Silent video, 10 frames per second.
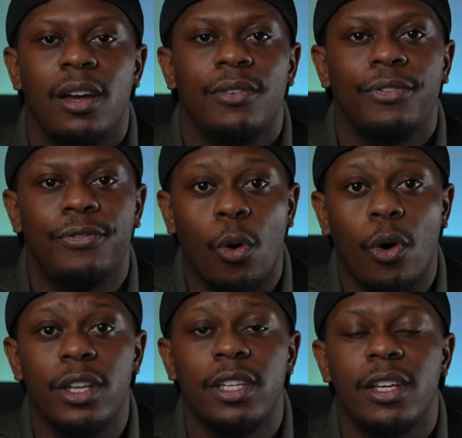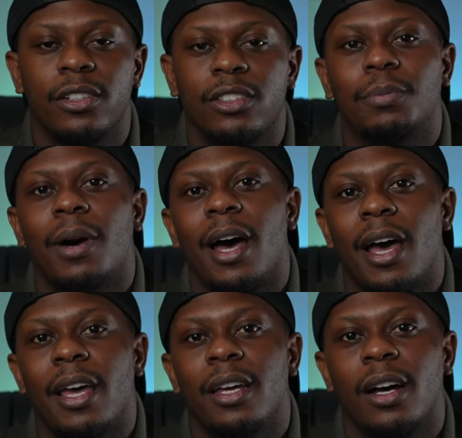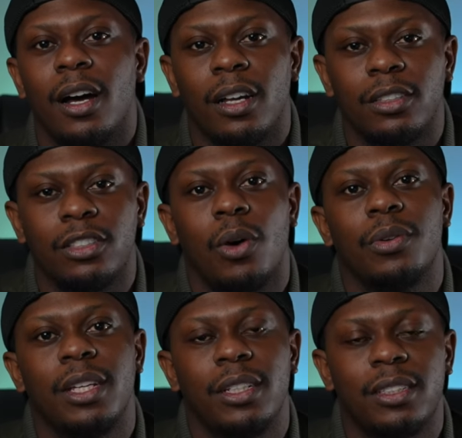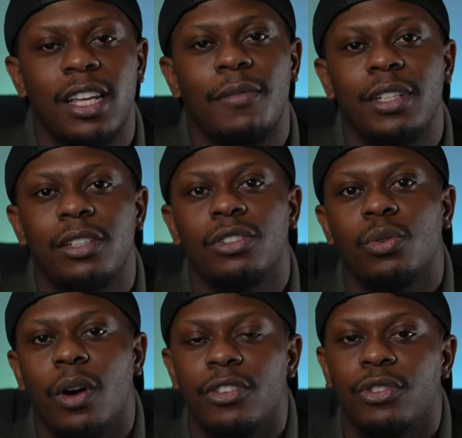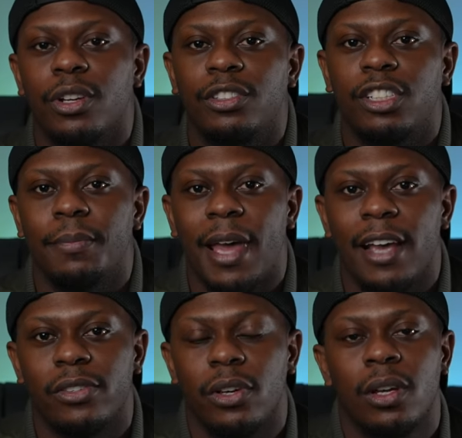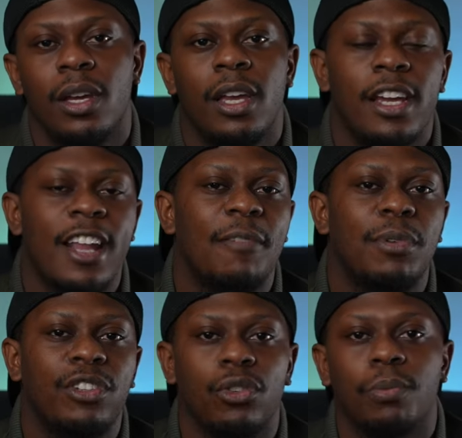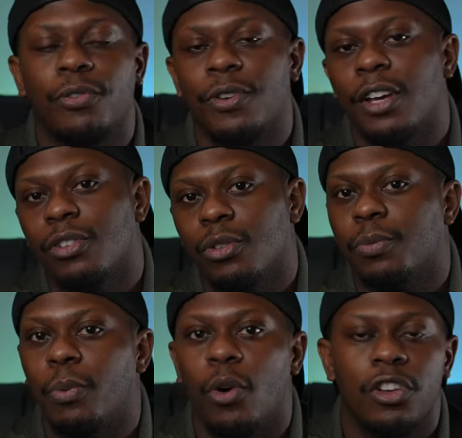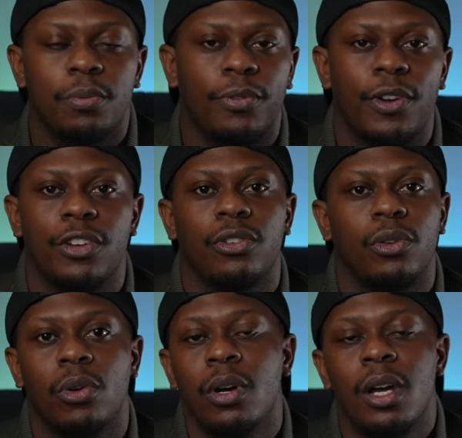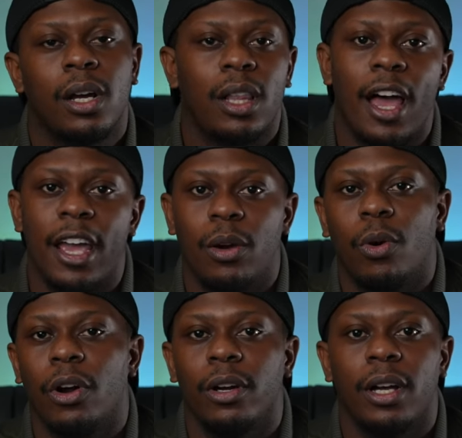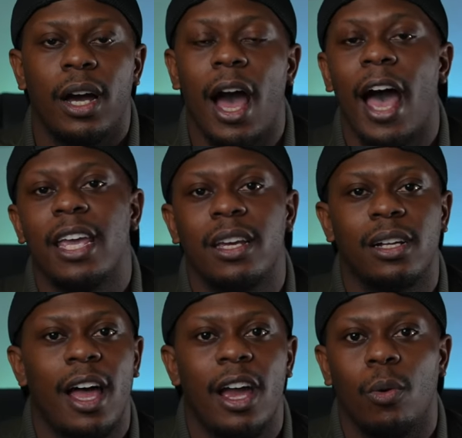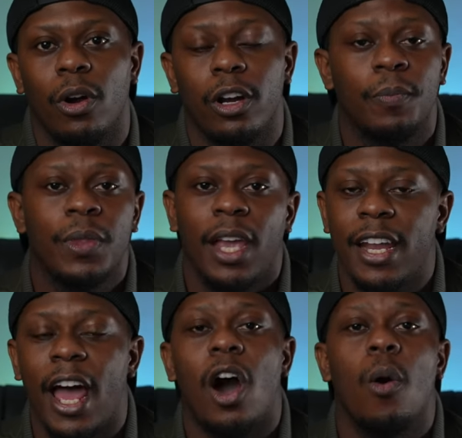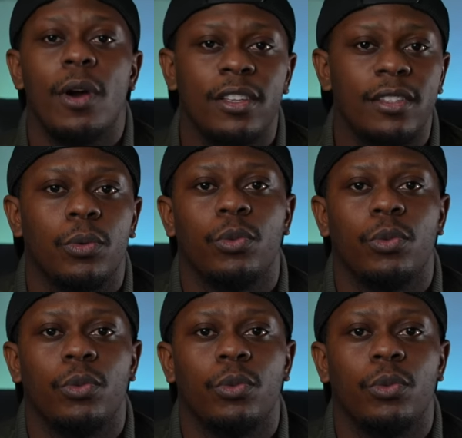4 years to buy a Sony 70-200 G Master, and I've been shooting professional sports, professional client work, high-end client work, and I always